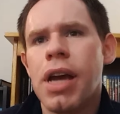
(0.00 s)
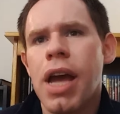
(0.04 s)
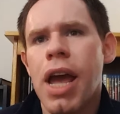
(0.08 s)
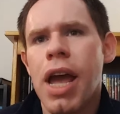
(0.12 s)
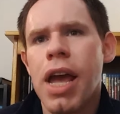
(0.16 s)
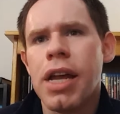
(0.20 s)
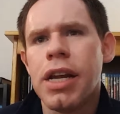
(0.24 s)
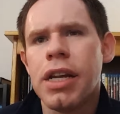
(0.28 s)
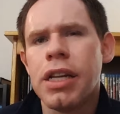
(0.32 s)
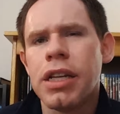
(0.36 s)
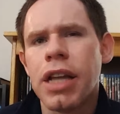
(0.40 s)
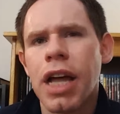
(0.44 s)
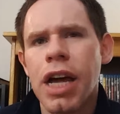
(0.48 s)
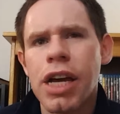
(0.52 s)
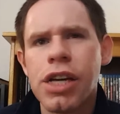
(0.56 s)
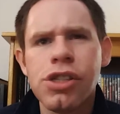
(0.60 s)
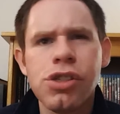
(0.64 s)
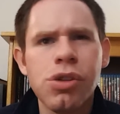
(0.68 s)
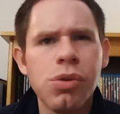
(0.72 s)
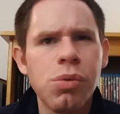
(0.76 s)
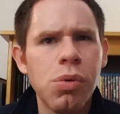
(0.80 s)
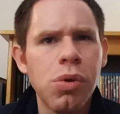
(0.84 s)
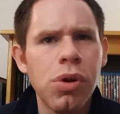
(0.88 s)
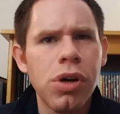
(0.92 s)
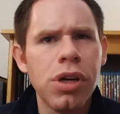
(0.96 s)
and
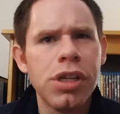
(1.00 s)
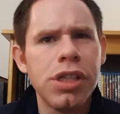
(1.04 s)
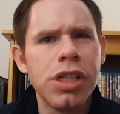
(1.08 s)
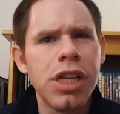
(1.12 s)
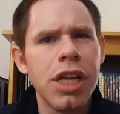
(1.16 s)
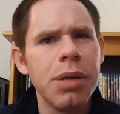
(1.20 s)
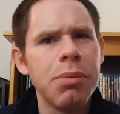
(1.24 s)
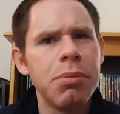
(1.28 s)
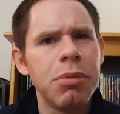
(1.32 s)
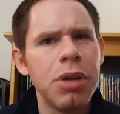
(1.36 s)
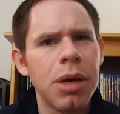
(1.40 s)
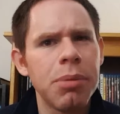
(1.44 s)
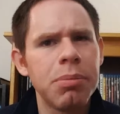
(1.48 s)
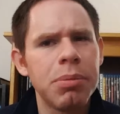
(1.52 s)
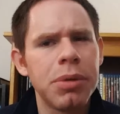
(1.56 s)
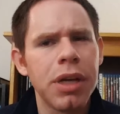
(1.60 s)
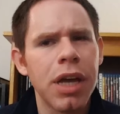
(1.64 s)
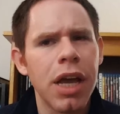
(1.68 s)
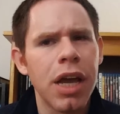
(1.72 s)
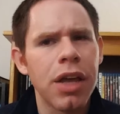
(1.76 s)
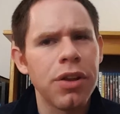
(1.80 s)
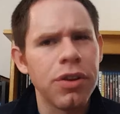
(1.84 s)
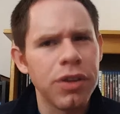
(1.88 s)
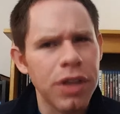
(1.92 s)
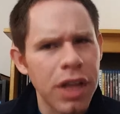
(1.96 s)
Elijah Wood teaming up
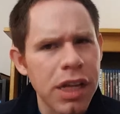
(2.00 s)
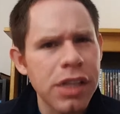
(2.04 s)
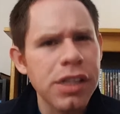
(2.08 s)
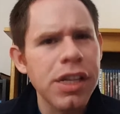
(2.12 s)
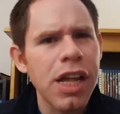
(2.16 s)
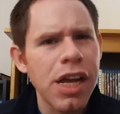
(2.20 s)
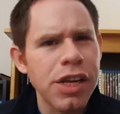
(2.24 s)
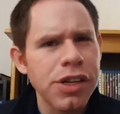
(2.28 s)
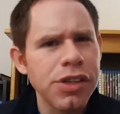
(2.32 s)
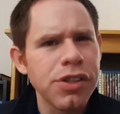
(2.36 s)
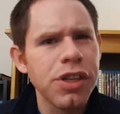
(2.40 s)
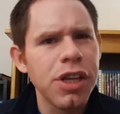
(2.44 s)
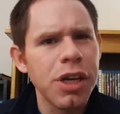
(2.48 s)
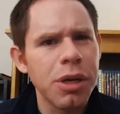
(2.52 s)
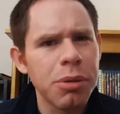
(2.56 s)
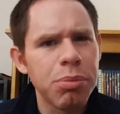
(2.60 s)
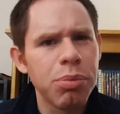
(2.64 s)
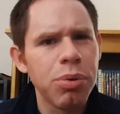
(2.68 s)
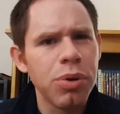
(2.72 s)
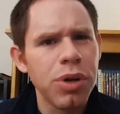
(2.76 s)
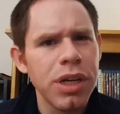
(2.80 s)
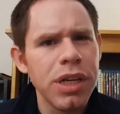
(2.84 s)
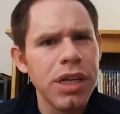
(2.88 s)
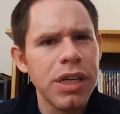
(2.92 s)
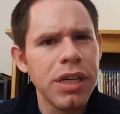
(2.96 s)
together. That's actually a
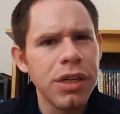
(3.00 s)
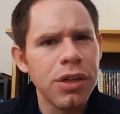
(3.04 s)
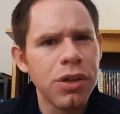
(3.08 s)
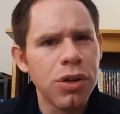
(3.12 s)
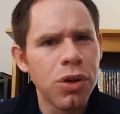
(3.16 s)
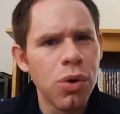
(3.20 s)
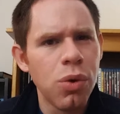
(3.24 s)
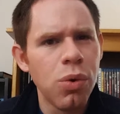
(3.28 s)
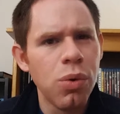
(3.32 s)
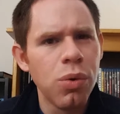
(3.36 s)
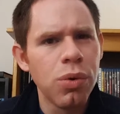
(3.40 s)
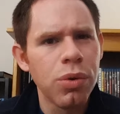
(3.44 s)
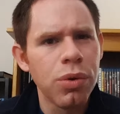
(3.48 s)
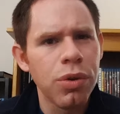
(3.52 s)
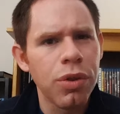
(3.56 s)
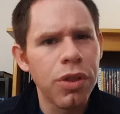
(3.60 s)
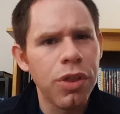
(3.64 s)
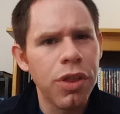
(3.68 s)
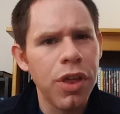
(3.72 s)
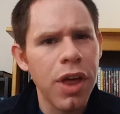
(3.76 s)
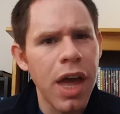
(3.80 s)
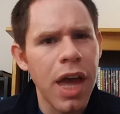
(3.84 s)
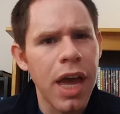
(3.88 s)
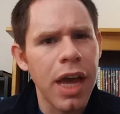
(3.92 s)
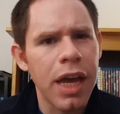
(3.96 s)
pretty cool
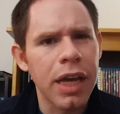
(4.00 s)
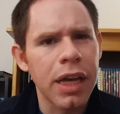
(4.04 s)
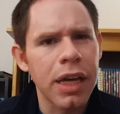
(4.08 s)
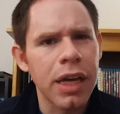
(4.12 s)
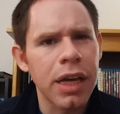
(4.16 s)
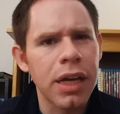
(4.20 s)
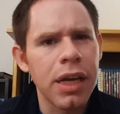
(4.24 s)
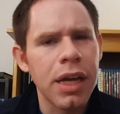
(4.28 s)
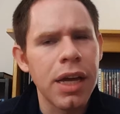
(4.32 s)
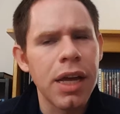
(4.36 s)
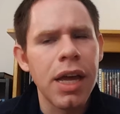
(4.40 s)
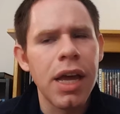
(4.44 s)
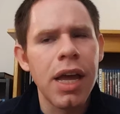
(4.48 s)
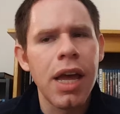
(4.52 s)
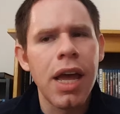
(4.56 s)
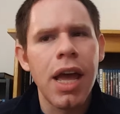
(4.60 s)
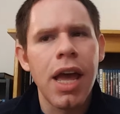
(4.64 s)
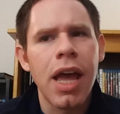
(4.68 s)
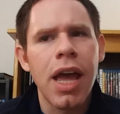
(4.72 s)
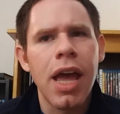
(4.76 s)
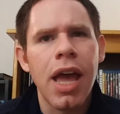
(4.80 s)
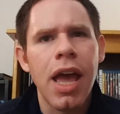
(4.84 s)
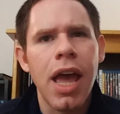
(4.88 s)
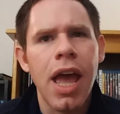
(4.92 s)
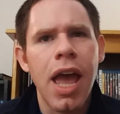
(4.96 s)
thing.
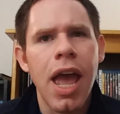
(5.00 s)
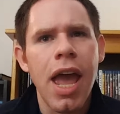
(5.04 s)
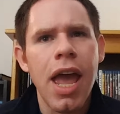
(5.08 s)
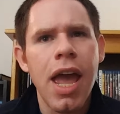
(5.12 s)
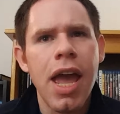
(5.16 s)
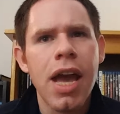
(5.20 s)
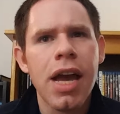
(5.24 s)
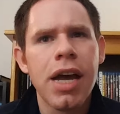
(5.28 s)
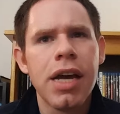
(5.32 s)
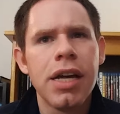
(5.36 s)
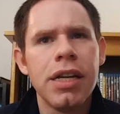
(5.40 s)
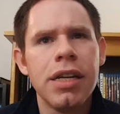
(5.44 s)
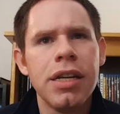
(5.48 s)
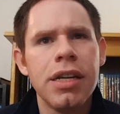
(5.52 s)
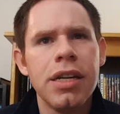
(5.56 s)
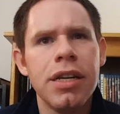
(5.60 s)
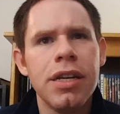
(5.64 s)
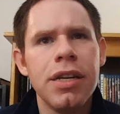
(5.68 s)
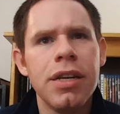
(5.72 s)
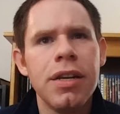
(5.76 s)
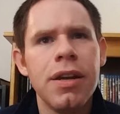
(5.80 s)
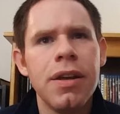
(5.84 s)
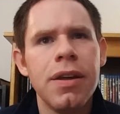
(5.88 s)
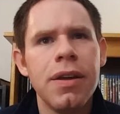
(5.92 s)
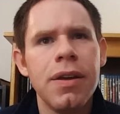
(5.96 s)

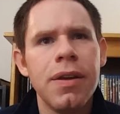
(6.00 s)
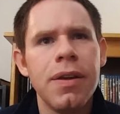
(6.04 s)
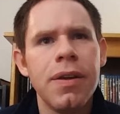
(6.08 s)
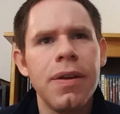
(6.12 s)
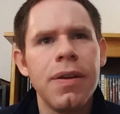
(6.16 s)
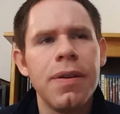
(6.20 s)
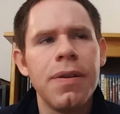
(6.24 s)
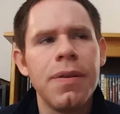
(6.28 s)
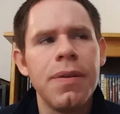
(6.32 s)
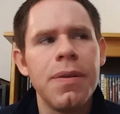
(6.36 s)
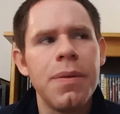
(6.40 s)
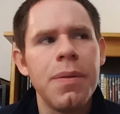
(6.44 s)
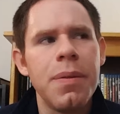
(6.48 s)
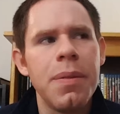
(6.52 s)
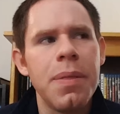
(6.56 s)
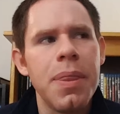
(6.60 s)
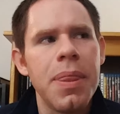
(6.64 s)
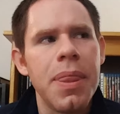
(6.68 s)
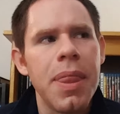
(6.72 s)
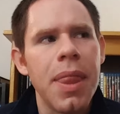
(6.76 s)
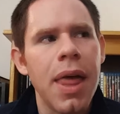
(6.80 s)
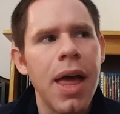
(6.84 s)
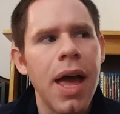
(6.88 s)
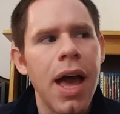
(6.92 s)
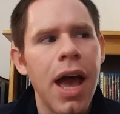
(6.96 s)
And
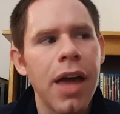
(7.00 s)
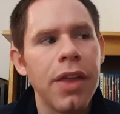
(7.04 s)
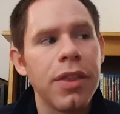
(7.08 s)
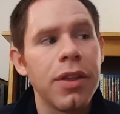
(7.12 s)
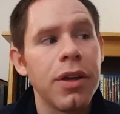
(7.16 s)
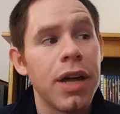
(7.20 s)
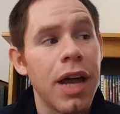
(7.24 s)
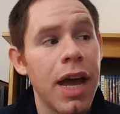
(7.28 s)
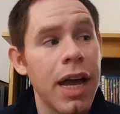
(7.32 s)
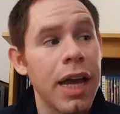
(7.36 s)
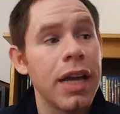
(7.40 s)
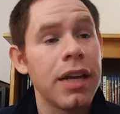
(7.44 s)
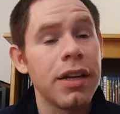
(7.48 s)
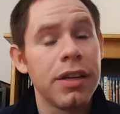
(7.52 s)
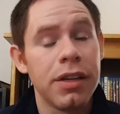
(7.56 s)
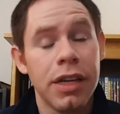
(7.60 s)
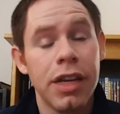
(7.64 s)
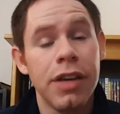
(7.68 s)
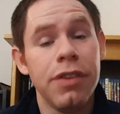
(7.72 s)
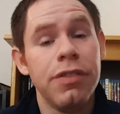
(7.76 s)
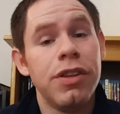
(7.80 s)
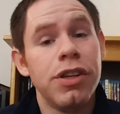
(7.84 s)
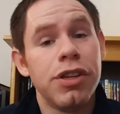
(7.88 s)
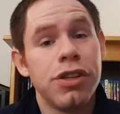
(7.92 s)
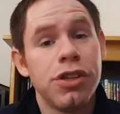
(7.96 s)
I thought, I gotta
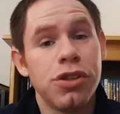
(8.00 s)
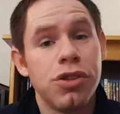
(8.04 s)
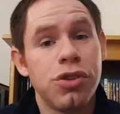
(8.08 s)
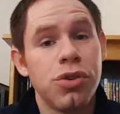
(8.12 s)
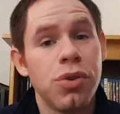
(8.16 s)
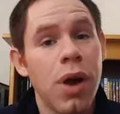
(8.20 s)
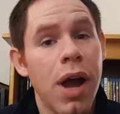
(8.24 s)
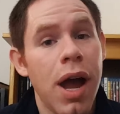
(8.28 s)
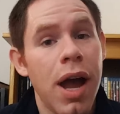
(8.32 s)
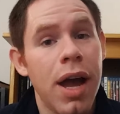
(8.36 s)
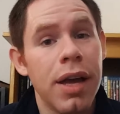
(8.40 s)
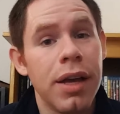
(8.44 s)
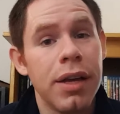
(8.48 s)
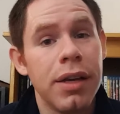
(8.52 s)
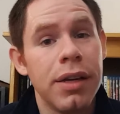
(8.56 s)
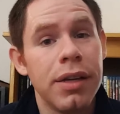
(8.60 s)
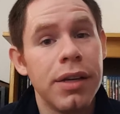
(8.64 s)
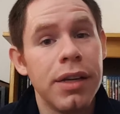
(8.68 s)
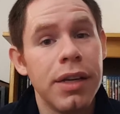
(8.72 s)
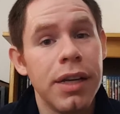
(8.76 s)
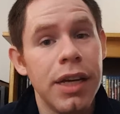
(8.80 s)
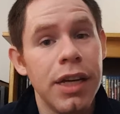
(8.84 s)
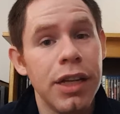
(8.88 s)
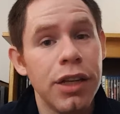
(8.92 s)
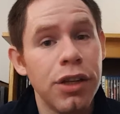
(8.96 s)
give this a try.
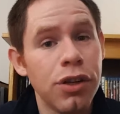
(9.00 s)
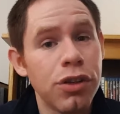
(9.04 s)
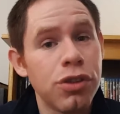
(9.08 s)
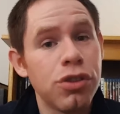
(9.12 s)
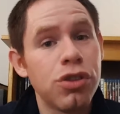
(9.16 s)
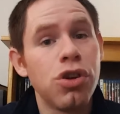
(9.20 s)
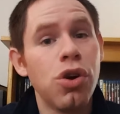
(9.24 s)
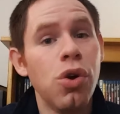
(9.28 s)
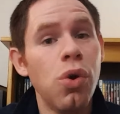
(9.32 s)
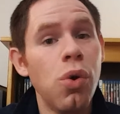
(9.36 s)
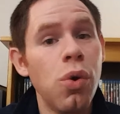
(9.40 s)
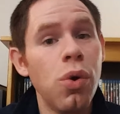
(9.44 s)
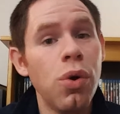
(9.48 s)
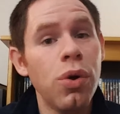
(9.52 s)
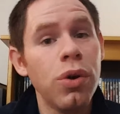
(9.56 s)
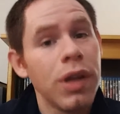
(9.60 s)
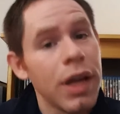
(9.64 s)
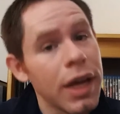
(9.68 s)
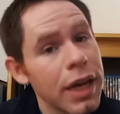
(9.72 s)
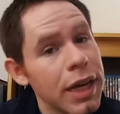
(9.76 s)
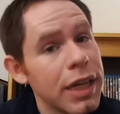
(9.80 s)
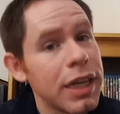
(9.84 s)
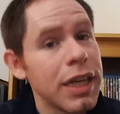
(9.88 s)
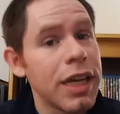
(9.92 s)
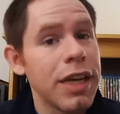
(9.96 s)
It looks cool,
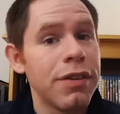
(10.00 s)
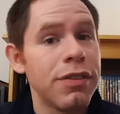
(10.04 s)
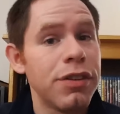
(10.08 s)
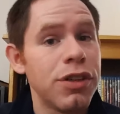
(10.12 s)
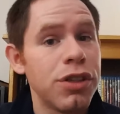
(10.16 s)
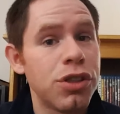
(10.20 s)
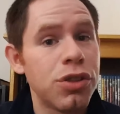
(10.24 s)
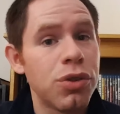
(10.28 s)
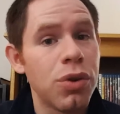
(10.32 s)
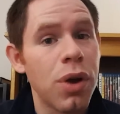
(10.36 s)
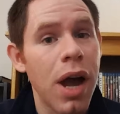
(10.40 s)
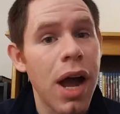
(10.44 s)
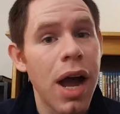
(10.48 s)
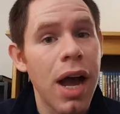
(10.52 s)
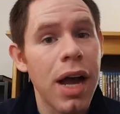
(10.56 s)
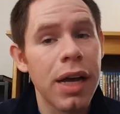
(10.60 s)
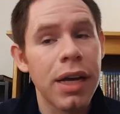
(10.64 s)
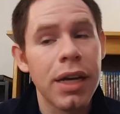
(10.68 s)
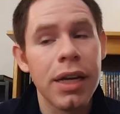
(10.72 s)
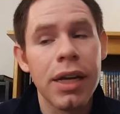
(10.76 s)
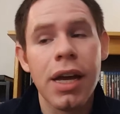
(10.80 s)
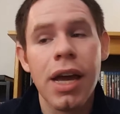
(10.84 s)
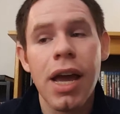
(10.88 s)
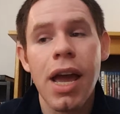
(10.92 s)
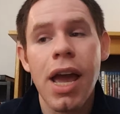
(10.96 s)
I gotta give it a
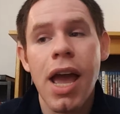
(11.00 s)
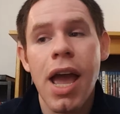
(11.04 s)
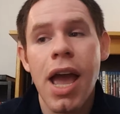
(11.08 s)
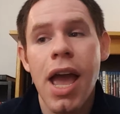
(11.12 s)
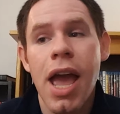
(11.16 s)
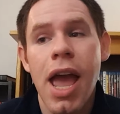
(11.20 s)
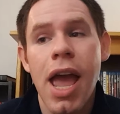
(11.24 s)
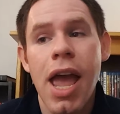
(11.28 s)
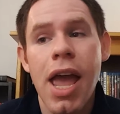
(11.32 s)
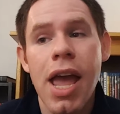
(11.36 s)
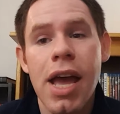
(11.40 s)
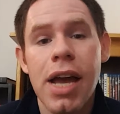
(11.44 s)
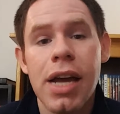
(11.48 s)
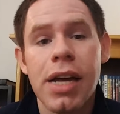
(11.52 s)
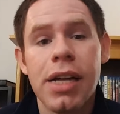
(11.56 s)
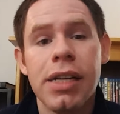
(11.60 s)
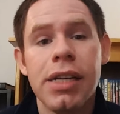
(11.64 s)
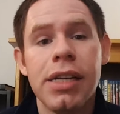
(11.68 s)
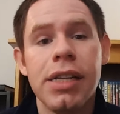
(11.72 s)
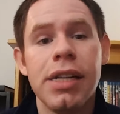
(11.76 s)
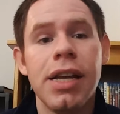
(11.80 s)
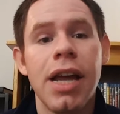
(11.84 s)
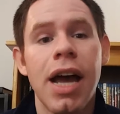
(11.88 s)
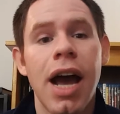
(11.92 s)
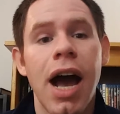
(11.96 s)
try.
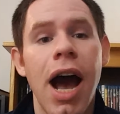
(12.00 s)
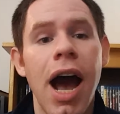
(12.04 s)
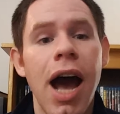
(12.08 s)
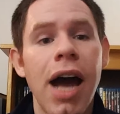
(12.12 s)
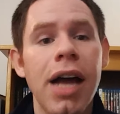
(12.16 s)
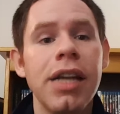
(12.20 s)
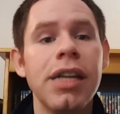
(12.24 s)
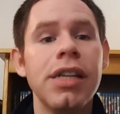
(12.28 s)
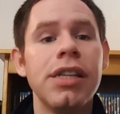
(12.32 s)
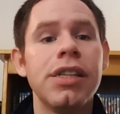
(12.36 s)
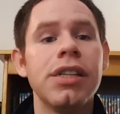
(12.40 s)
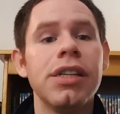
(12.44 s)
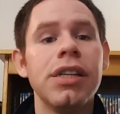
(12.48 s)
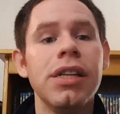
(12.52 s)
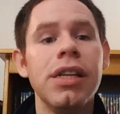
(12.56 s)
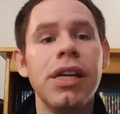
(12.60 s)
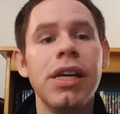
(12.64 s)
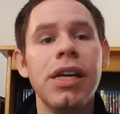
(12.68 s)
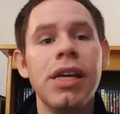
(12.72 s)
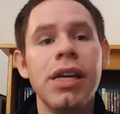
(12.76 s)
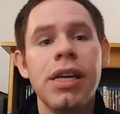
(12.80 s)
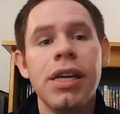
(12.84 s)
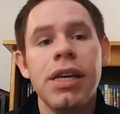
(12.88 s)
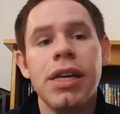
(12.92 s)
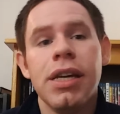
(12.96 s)
And
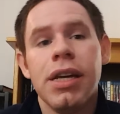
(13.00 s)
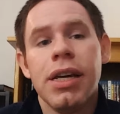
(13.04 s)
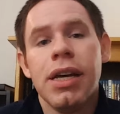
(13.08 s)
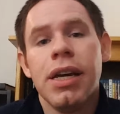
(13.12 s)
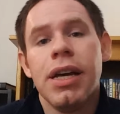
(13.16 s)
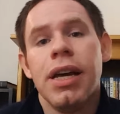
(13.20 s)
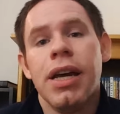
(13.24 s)
honestly,